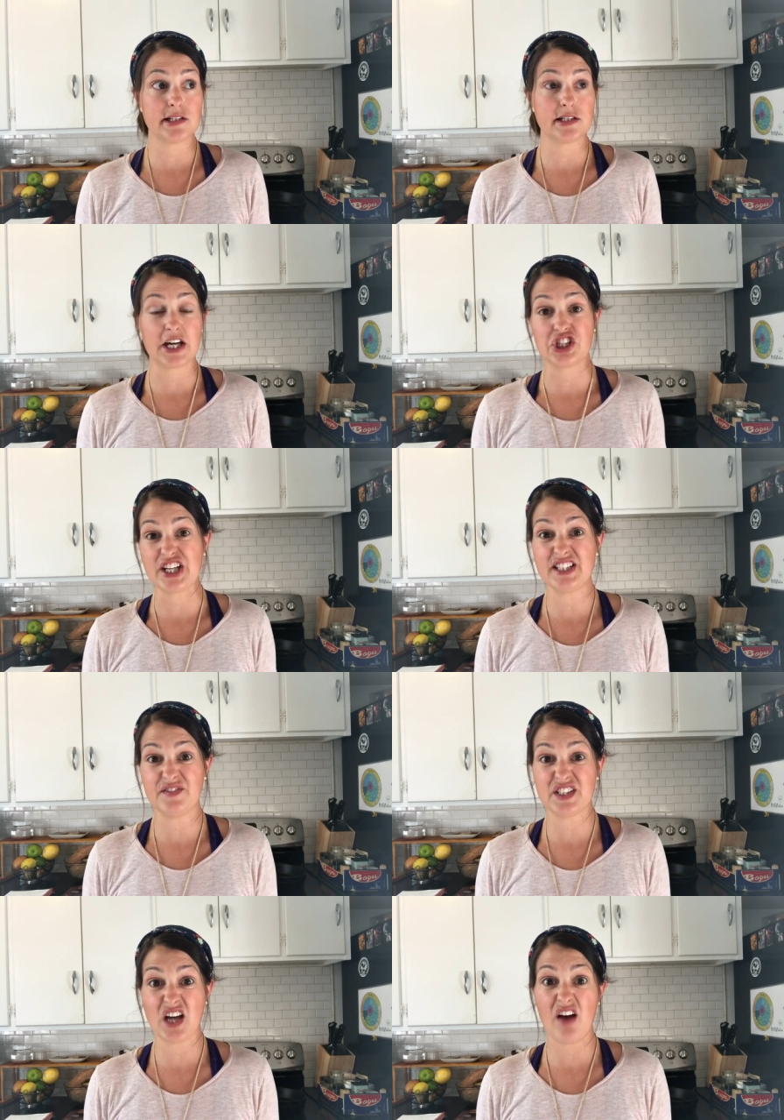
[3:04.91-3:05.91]
digestive
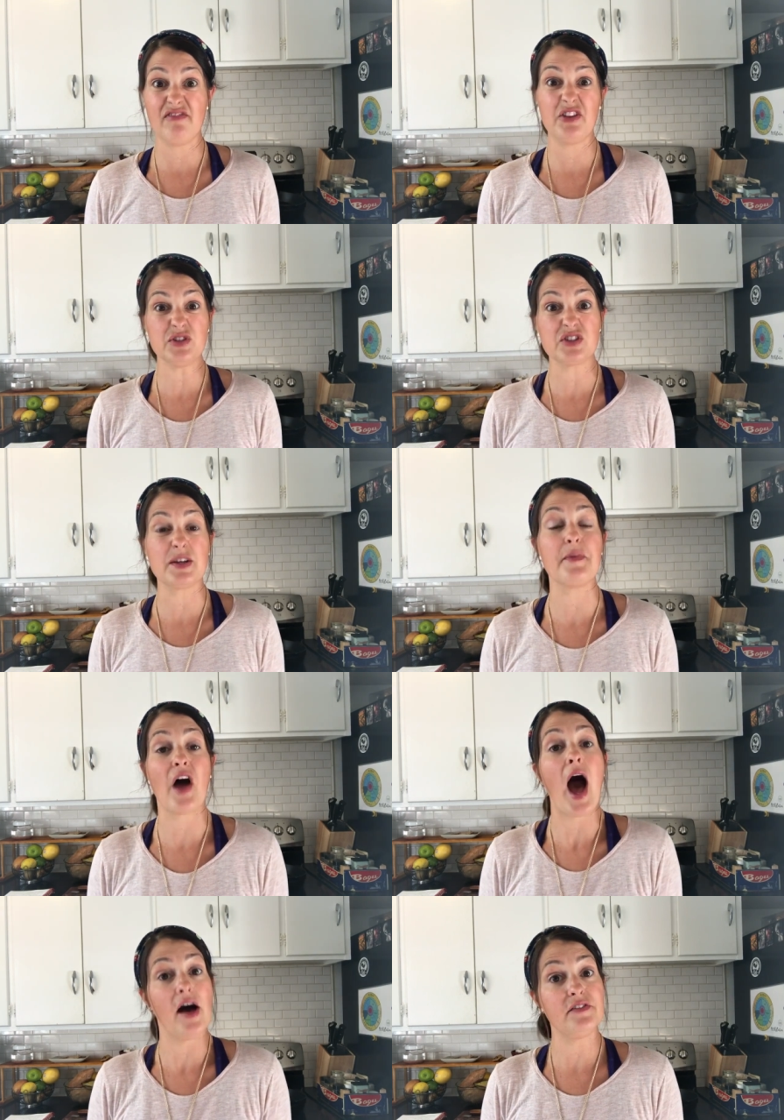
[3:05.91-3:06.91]
stuff, those are some of
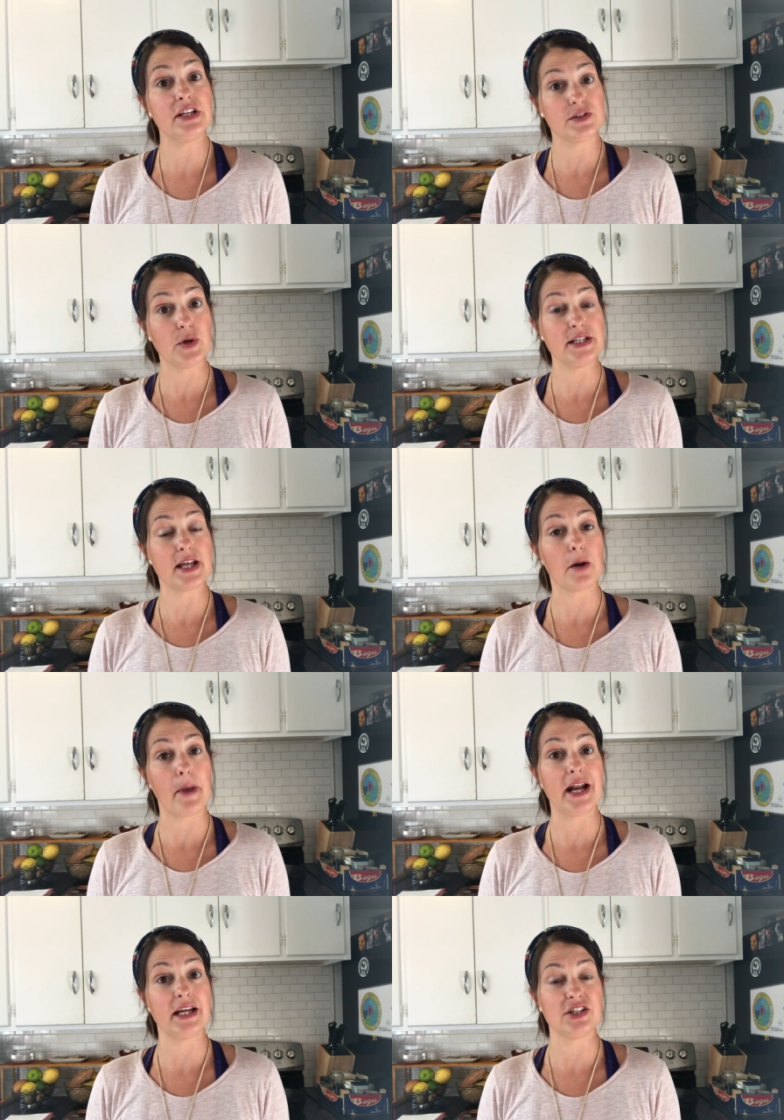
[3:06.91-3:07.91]
the obvious ways that our
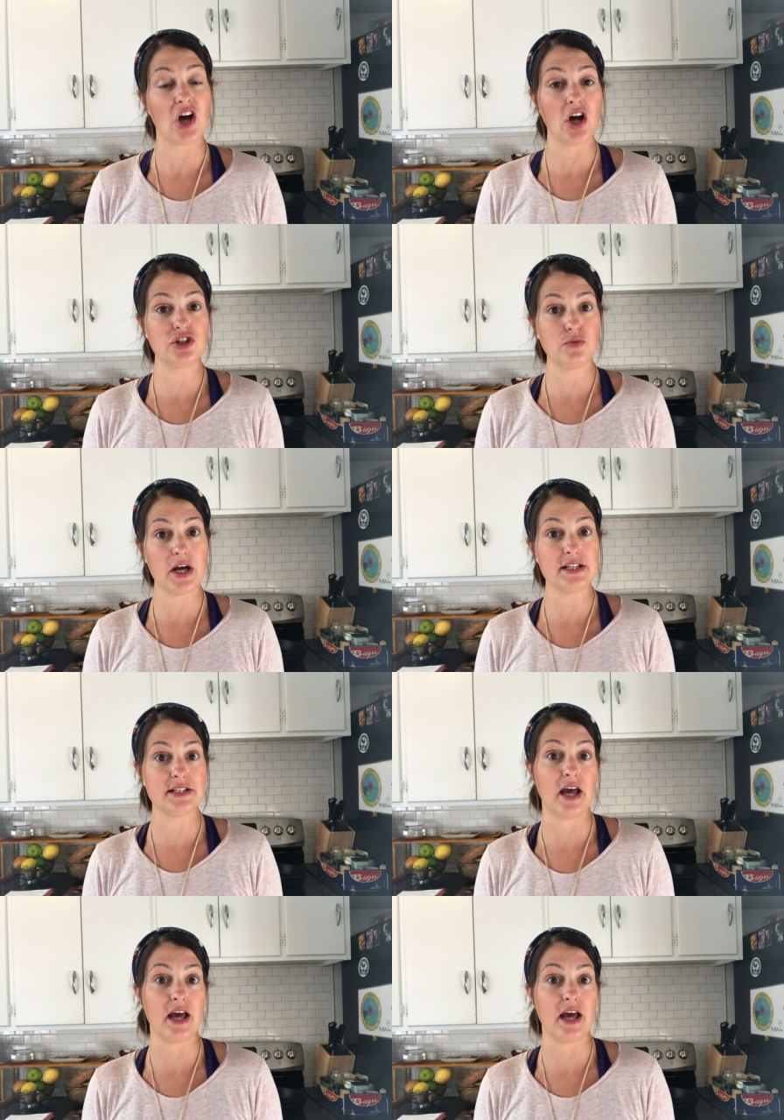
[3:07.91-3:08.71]
body can talk to us